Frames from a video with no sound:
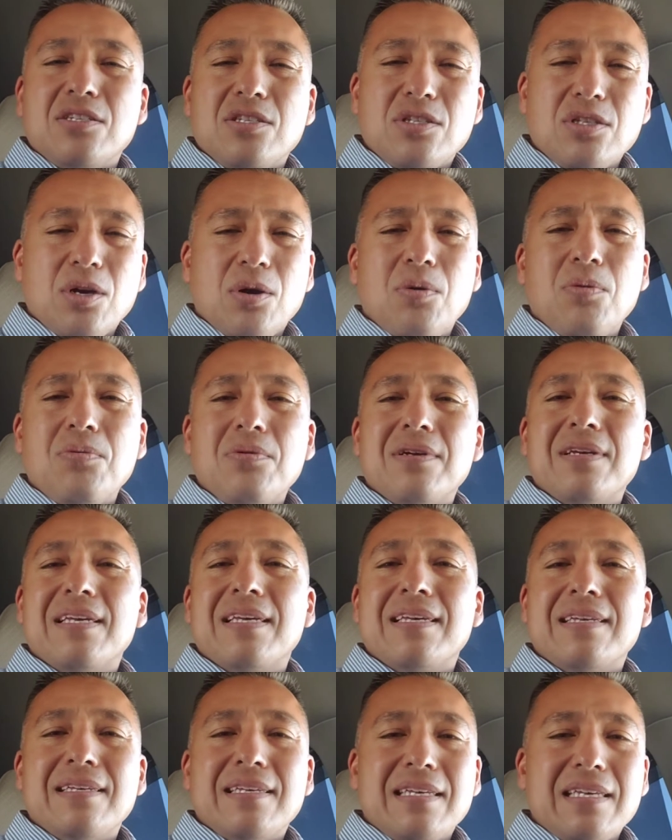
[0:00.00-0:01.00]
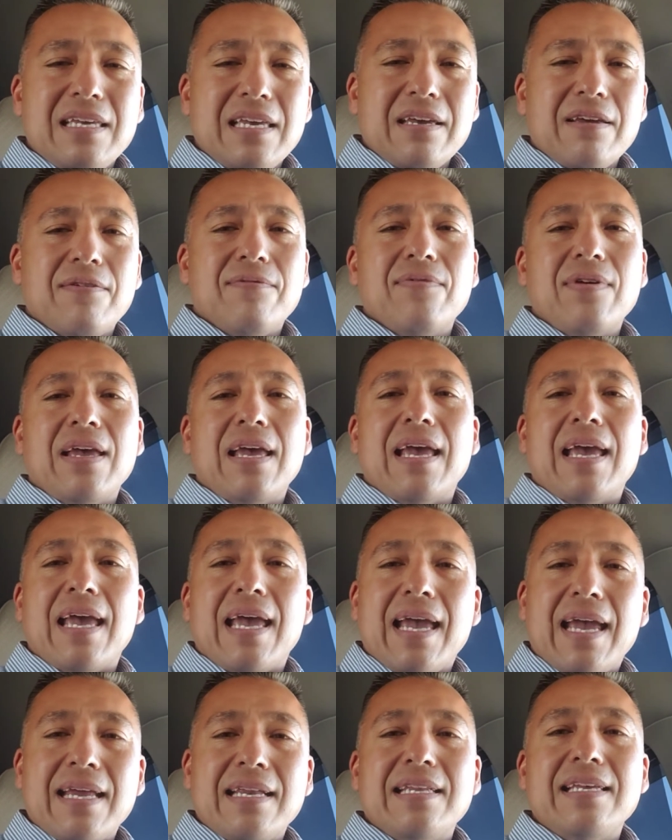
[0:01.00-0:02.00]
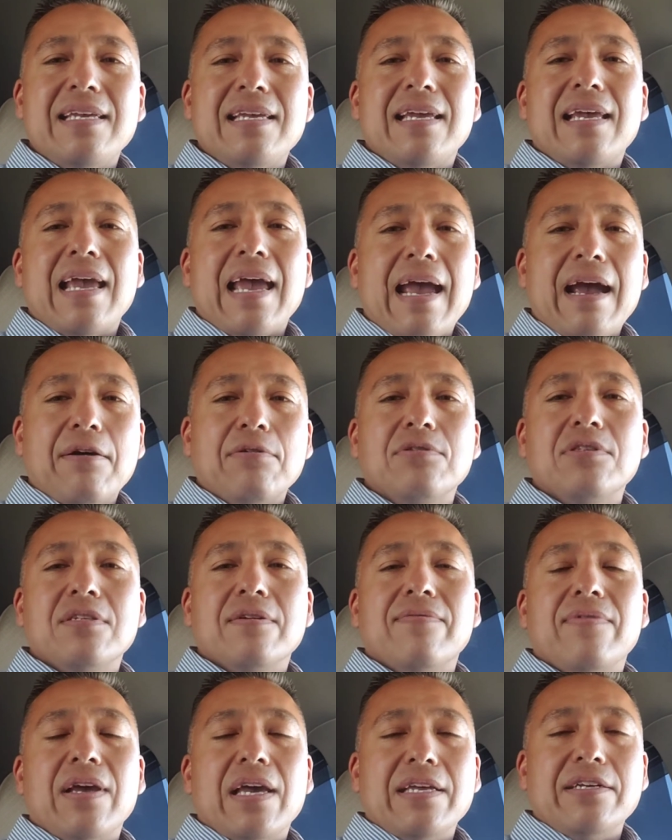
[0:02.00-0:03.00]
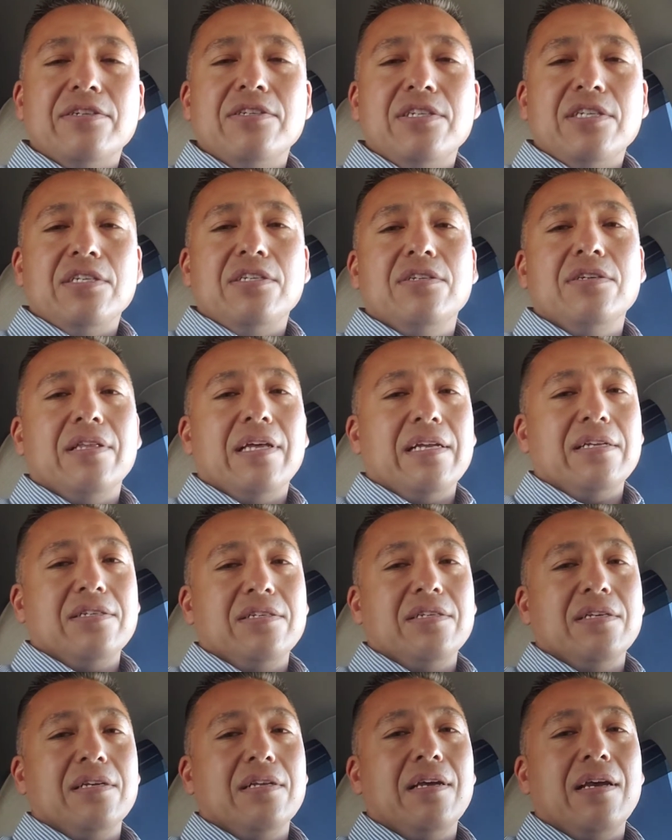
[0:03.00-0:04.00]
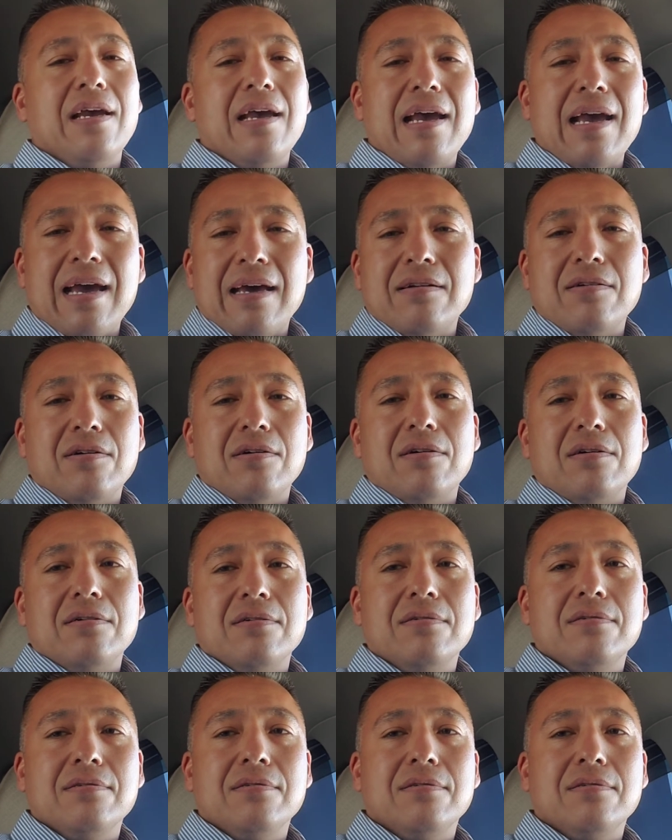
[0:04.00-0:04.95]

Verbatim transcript: Don't give any ounce of energy to that shit at all.